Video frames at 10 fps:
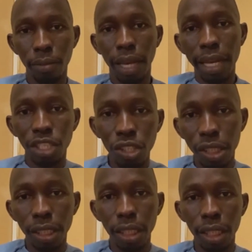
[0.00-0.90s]

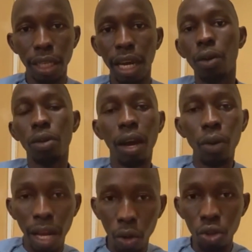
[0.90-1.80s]
NGC. Now
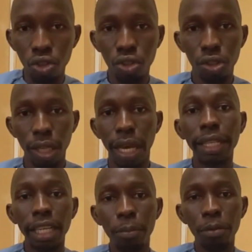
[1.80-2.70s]
I lost.
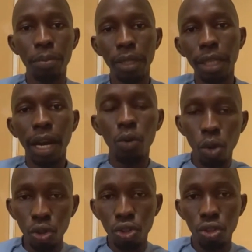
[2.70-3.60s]
SLPP. Now
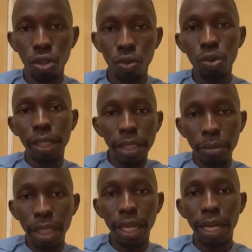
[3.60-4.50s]
lost. Uli
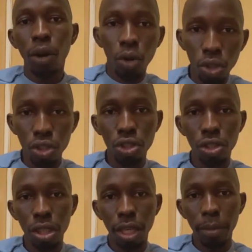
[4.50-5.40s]
team there. Now lost.
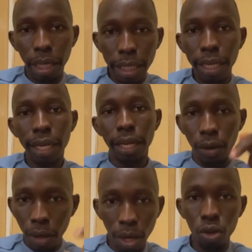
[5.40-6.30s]
Mendy there.
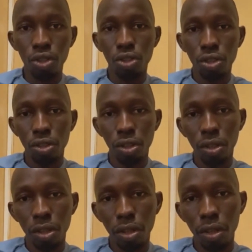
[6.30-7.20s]
Now I lost.
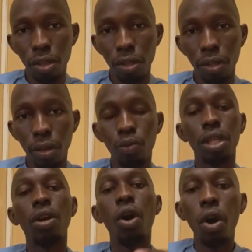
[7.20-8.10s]

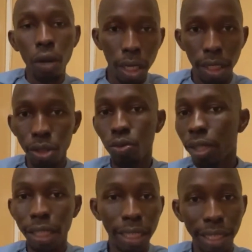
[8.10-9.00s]
We all this will
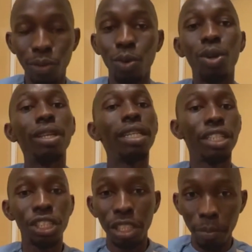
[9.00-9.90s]
not agree. We all they
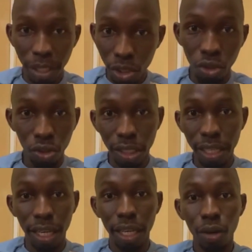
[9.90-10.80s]
shape this loss
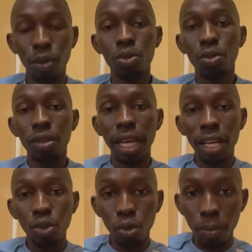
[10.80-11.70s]
here. We should don't they
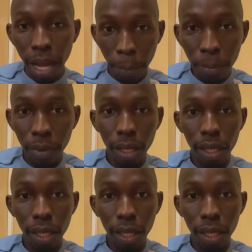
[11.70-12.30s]
are so bad.